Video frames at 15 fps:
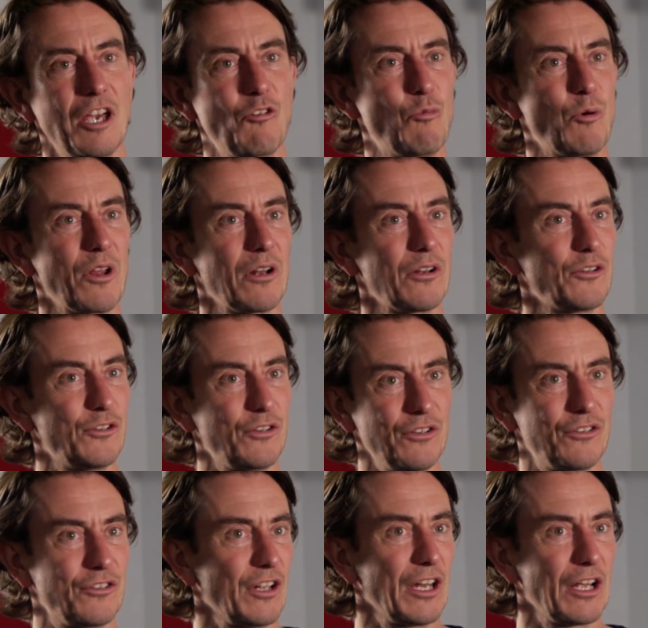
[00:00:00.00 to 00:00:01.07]
everybody else
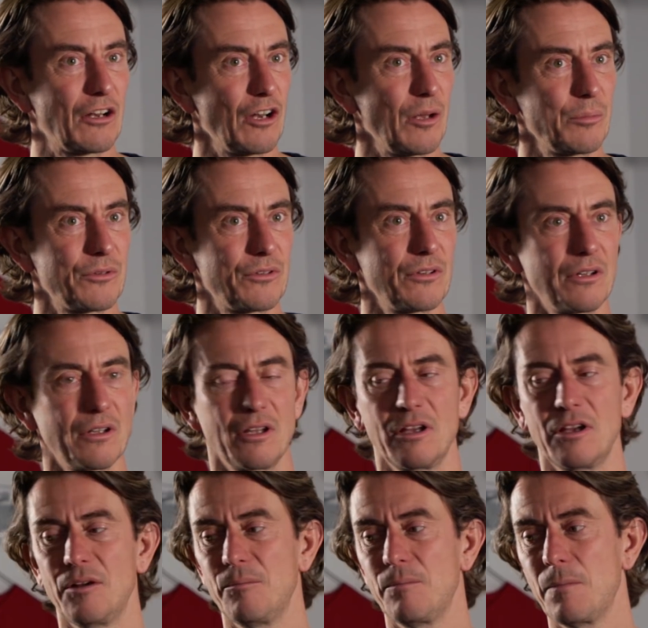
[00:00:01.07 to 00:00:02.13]
is selling clubs.
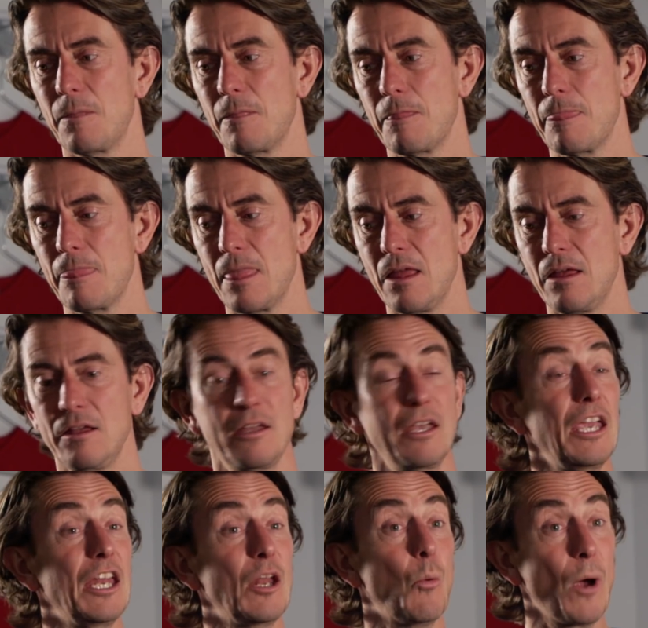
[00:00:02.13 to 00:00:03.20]
In
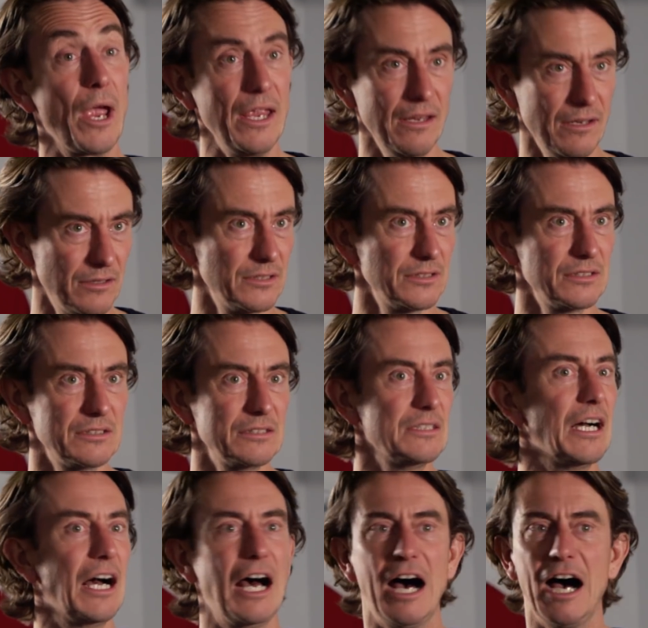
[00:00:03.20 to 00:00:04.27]
a way,
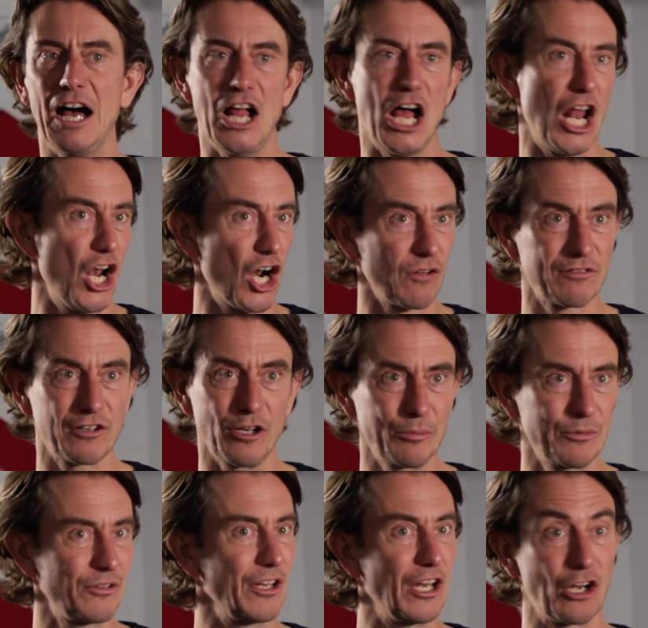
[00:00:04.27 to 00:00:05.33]
a lot of
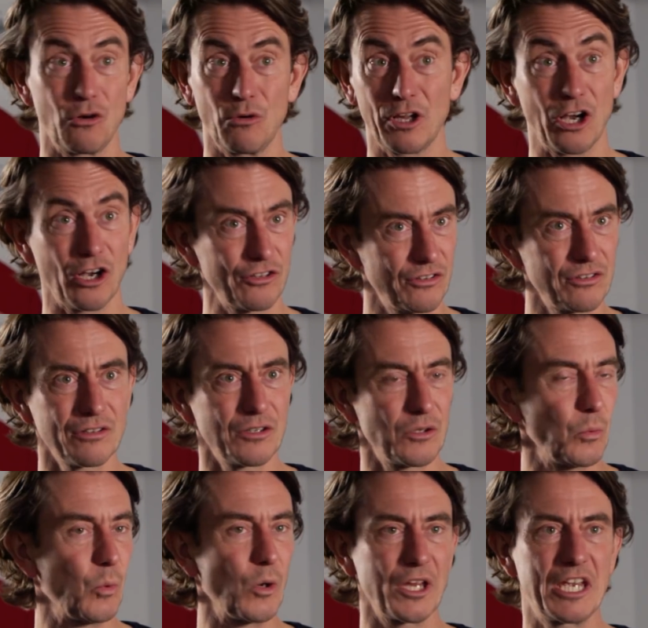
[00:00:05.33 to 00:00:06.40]
clubs, including us,
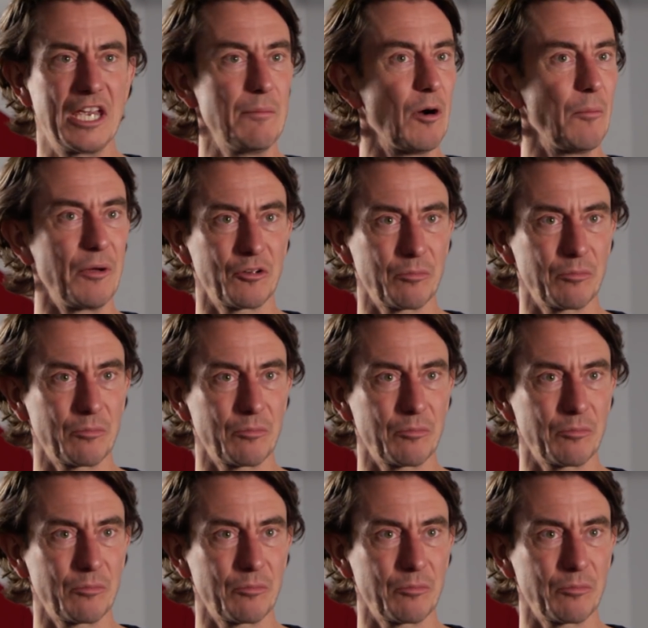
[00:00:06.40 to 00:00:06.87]
want to keep our